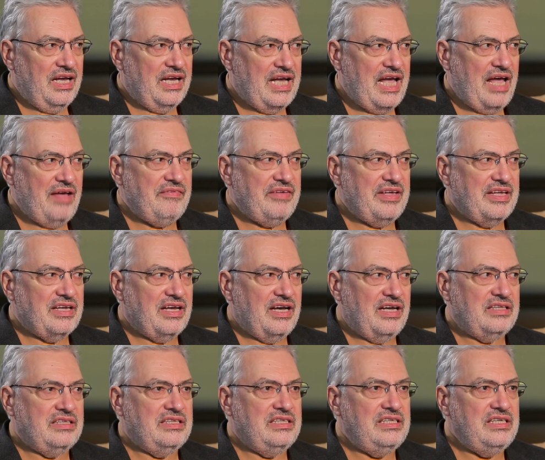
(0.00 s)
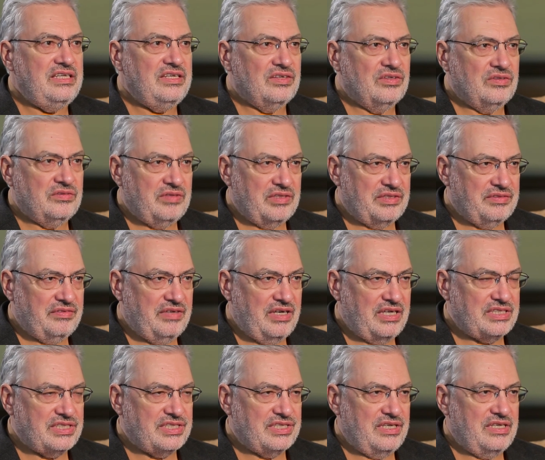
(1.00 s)
having a deal with
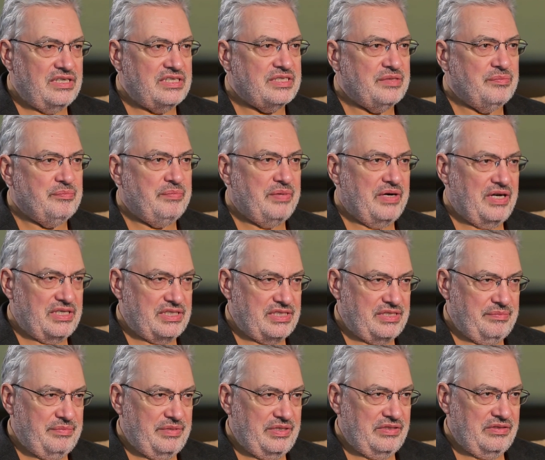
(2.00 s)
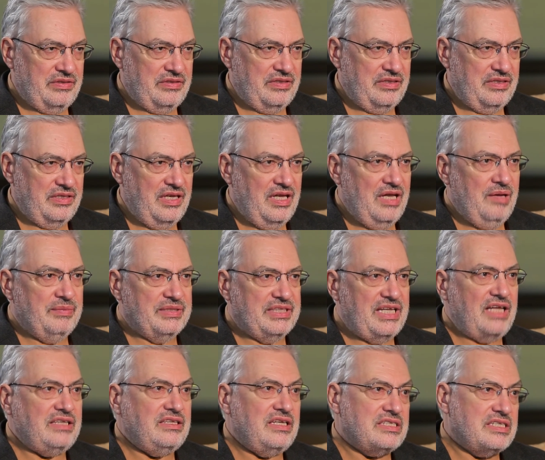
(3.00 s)
Russia is impossible. But
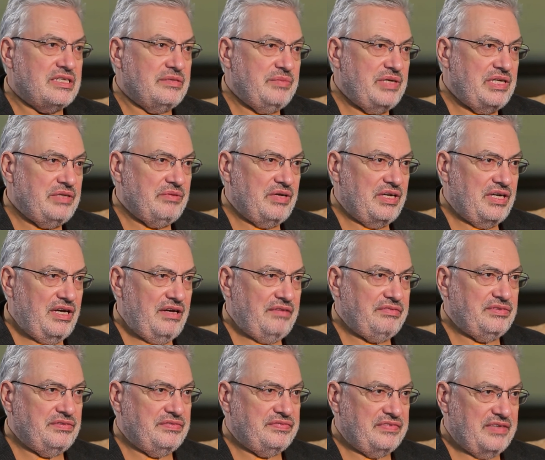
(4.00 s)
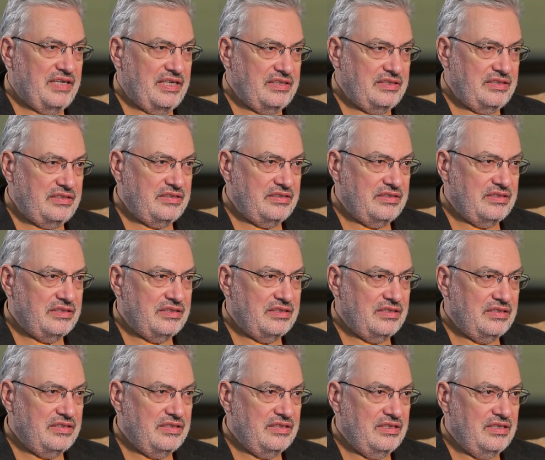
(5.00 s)
that doesn't mean we have to fight.
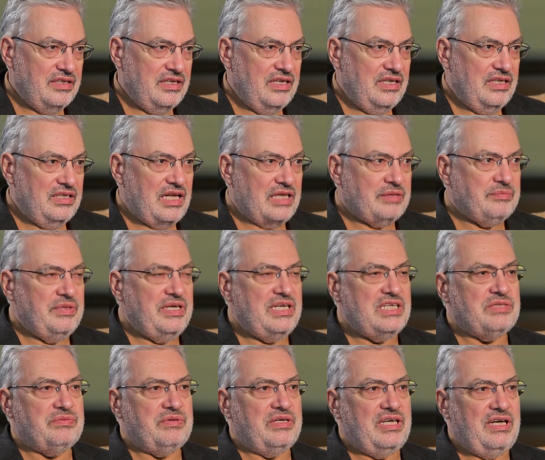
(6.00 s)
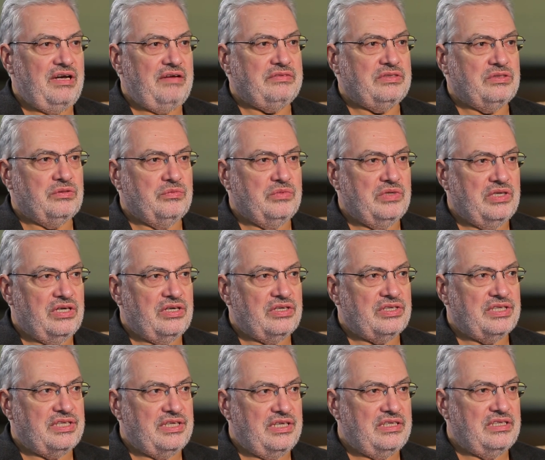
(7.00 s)
That means we have to
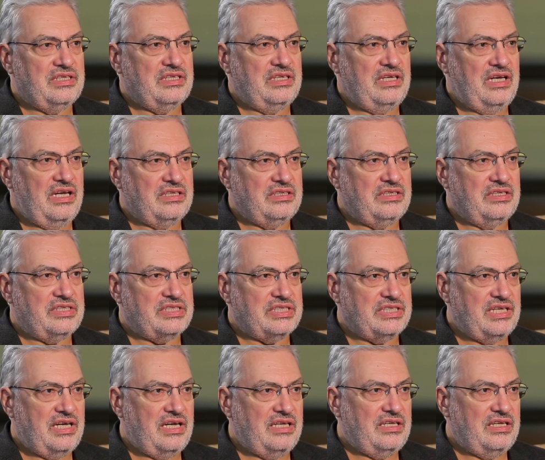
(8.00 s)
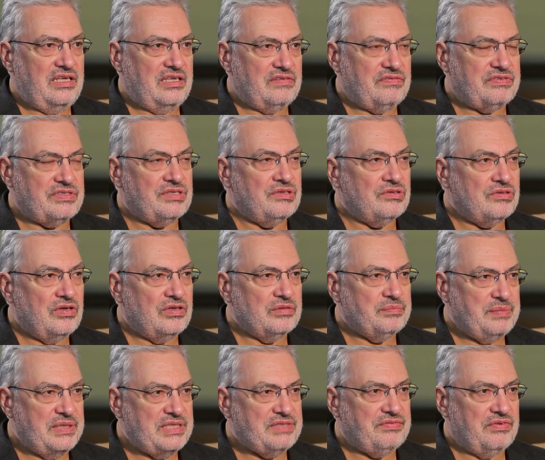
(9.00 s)
work in the understanding of so
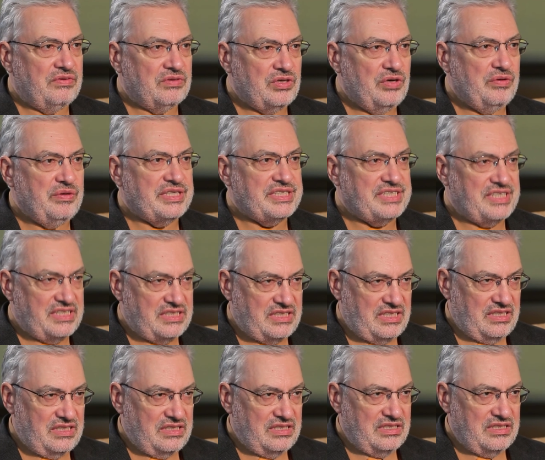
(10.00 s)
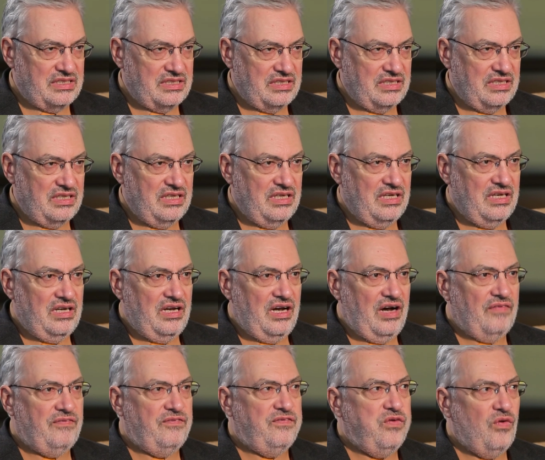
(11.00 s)
called peaceful coexistence,
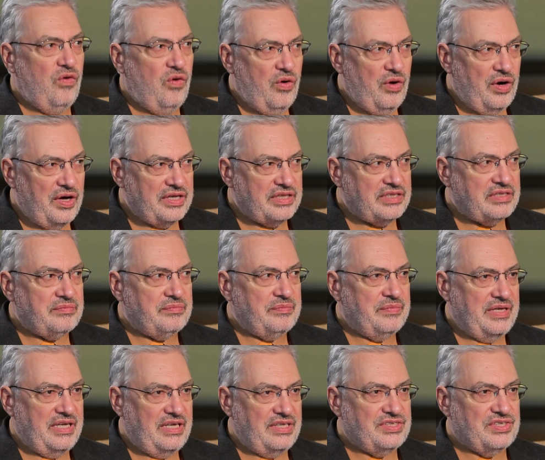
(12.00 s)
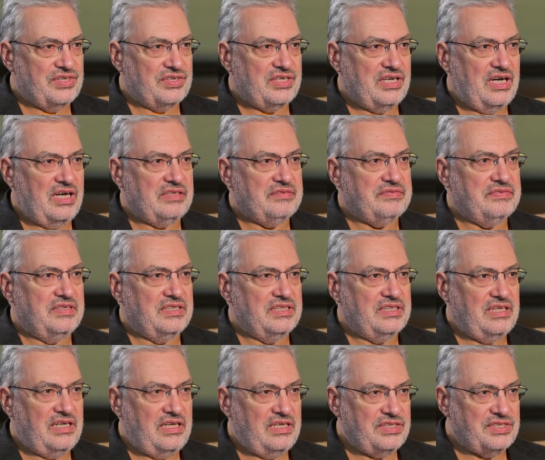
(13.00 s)
avoid major
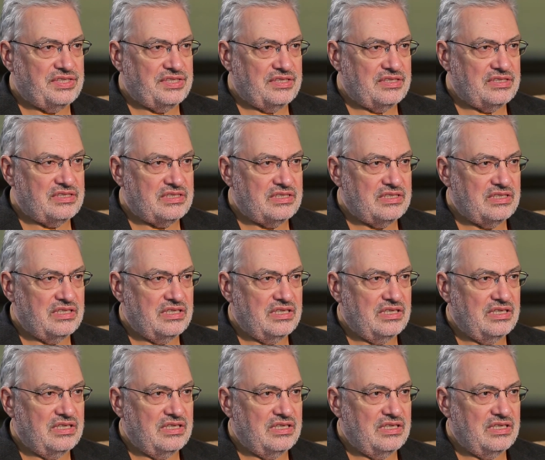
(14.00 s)
confrontations,